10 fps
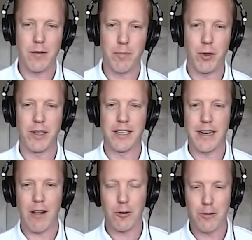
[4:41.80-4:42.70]

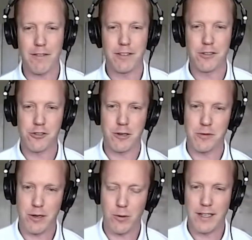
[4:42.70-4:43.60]
billion-dollar revenue streams
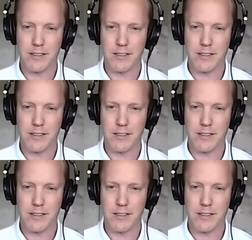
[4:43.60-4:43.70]
right away.